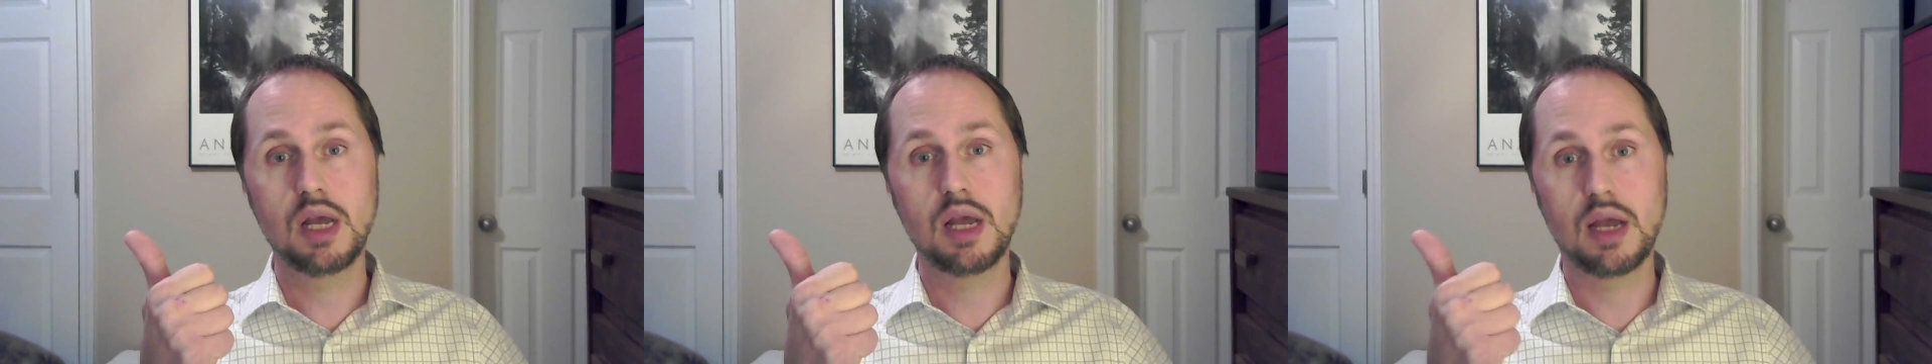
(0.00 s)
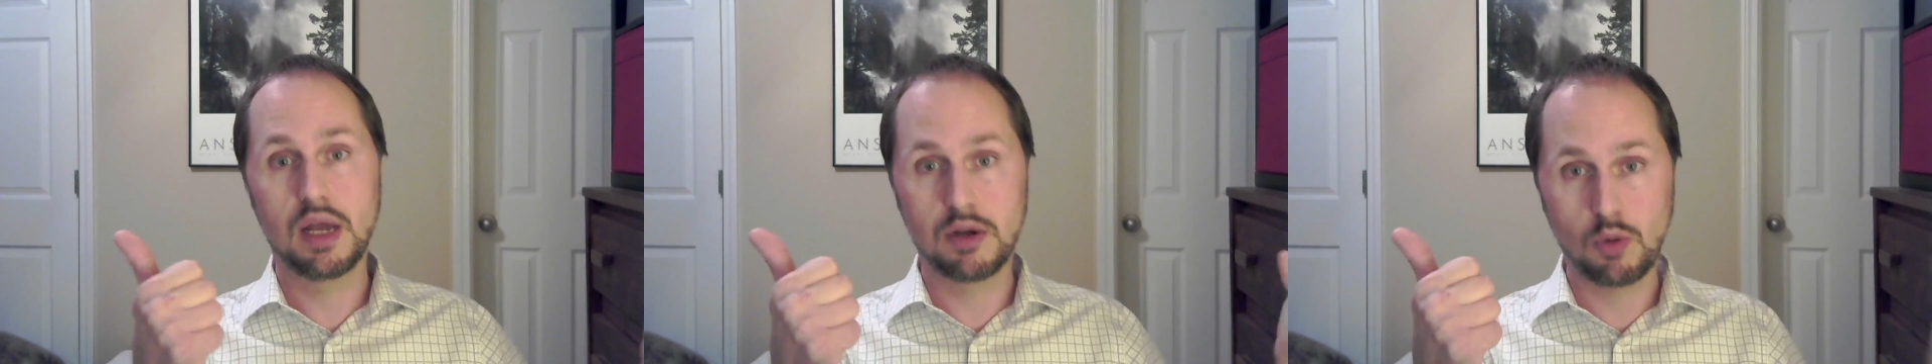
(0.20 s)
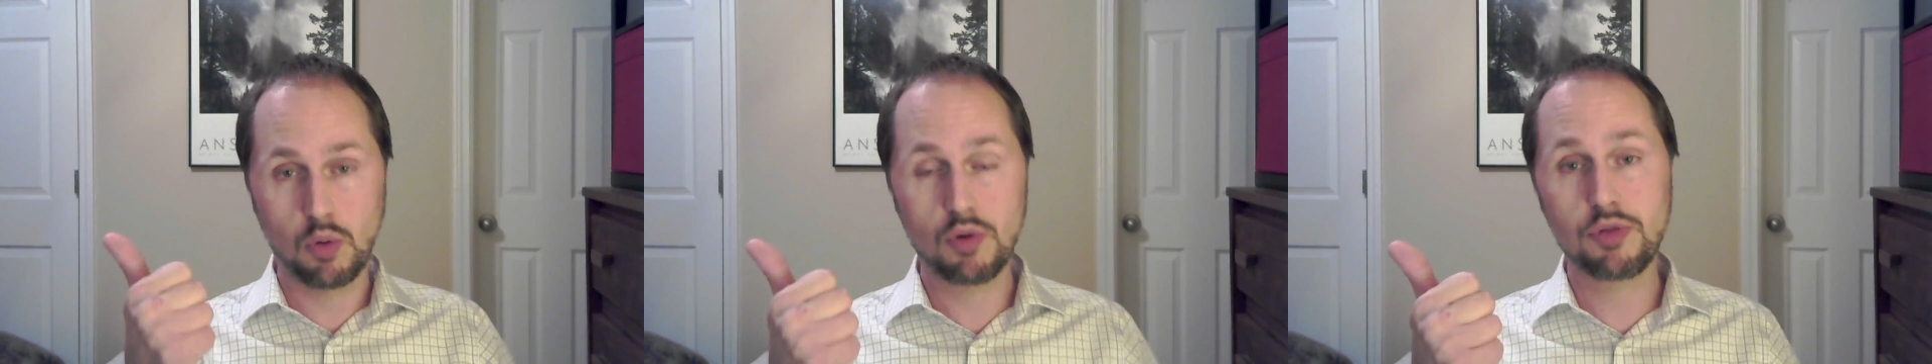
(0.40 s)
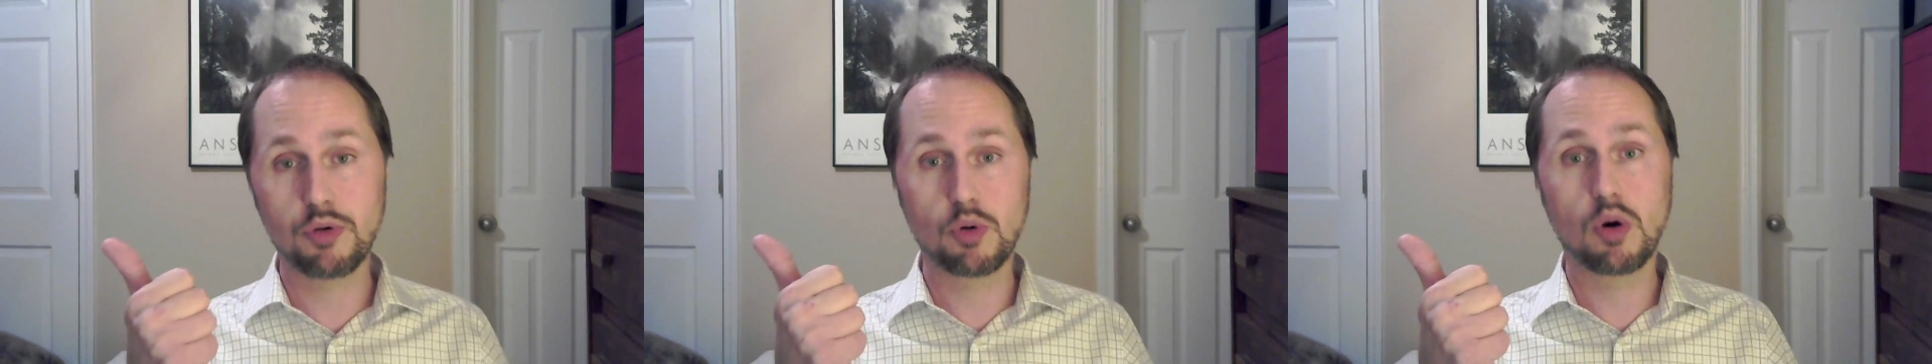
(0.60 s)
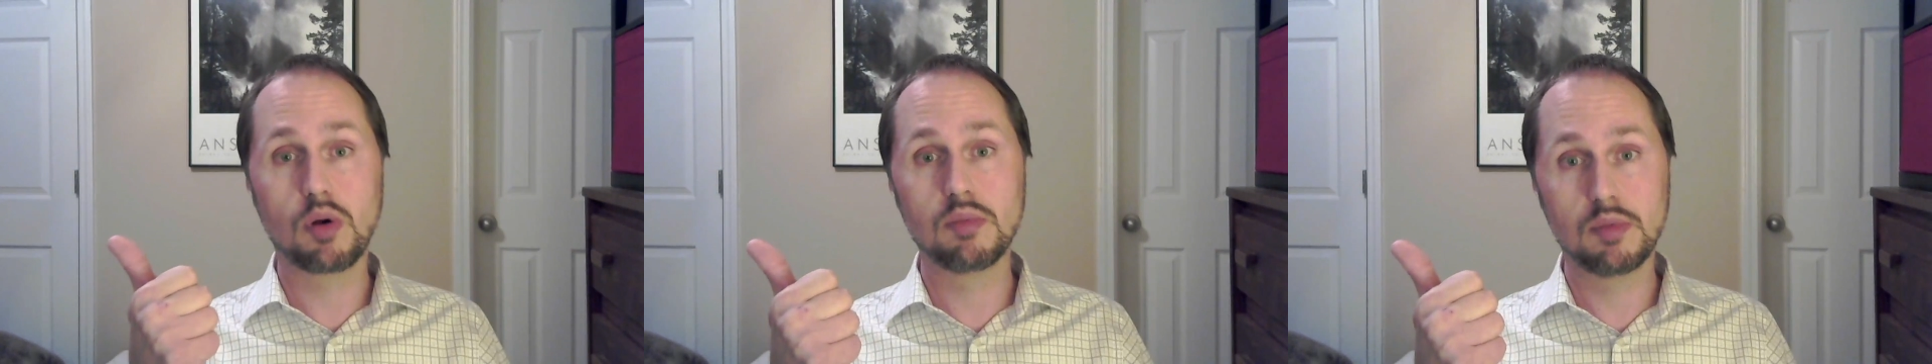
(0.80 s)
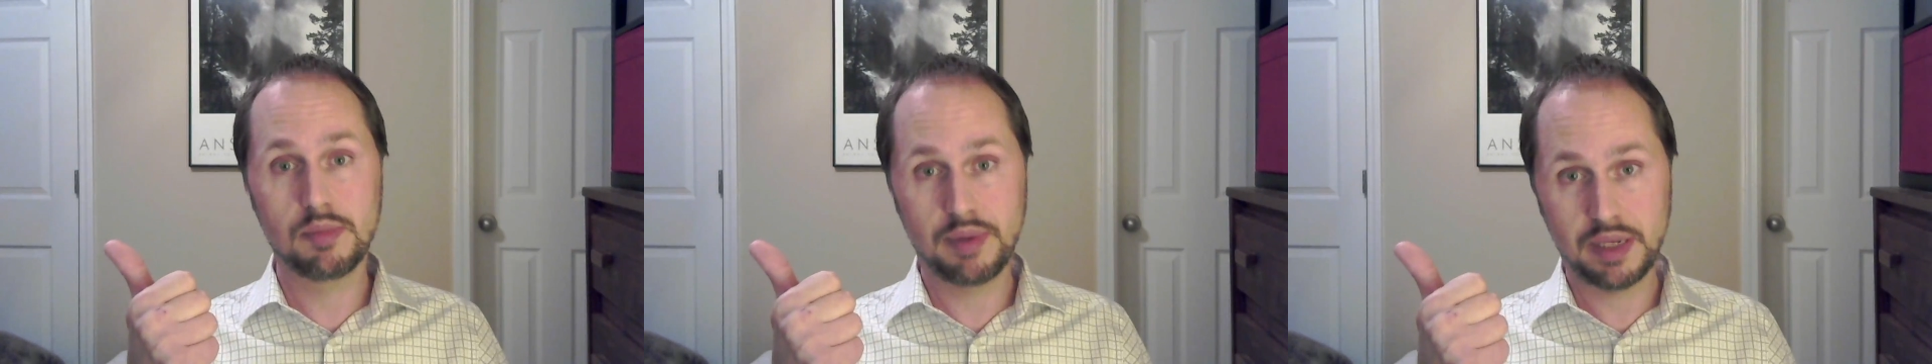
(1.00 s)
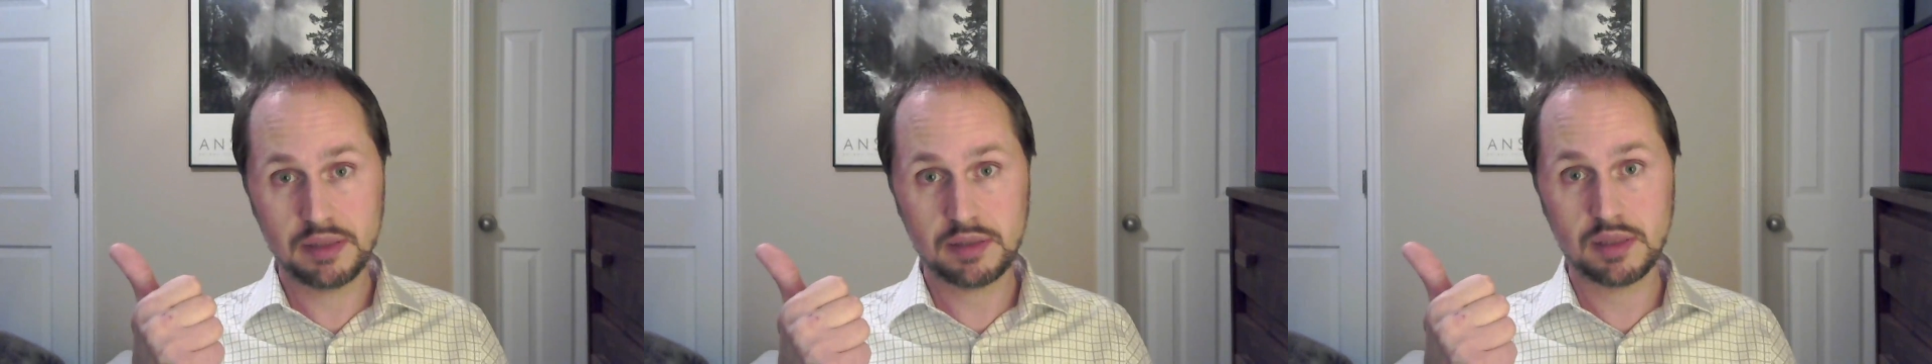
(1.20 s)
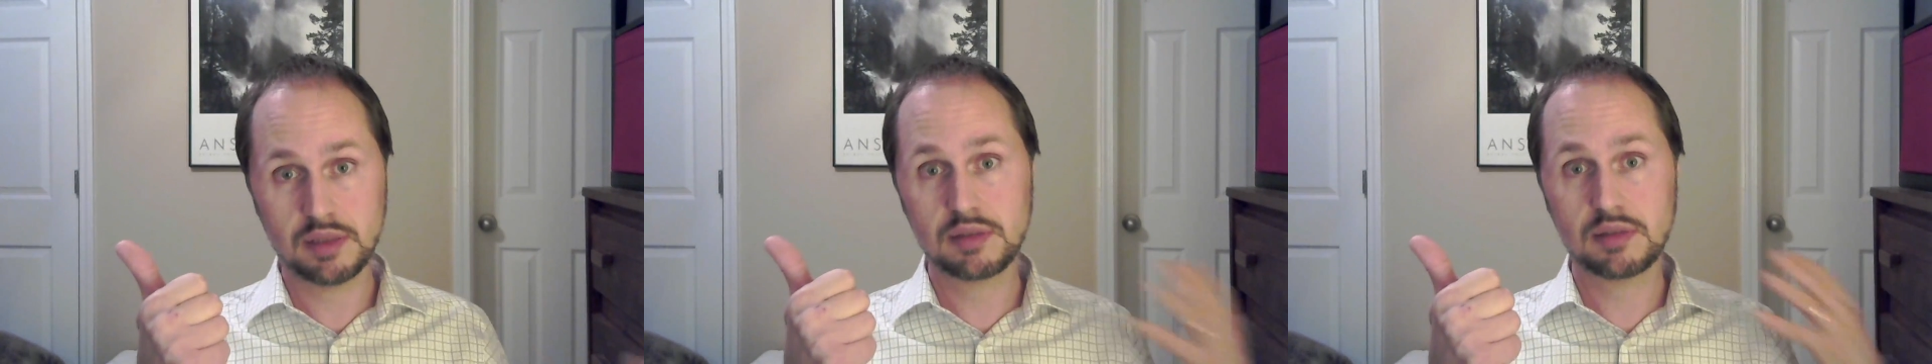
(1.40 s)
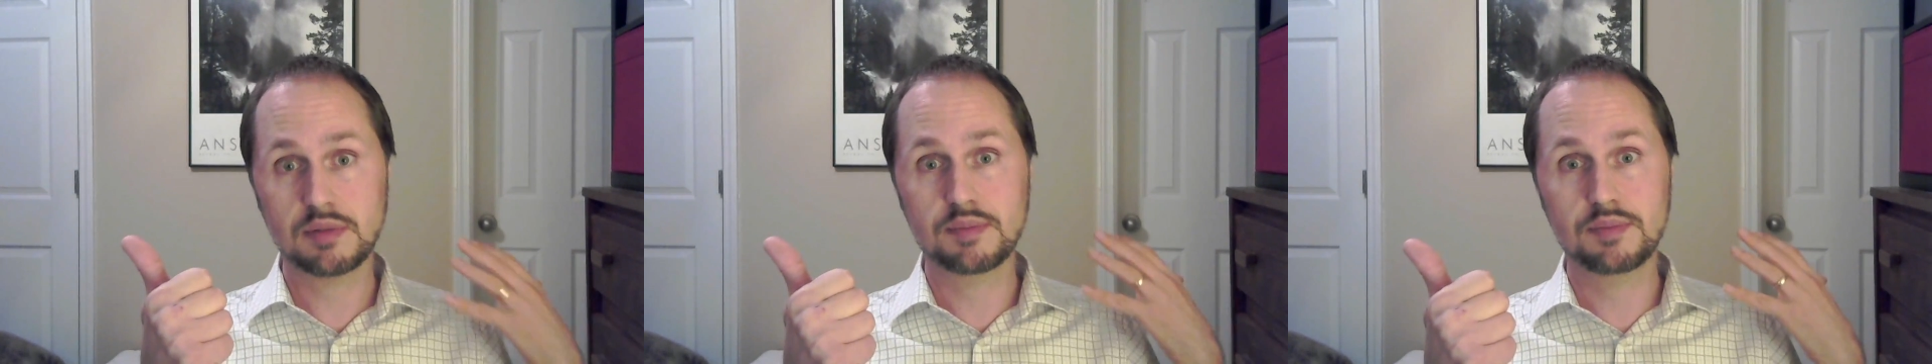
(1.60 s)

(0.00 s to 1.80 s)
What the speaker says: an orthonormal basis.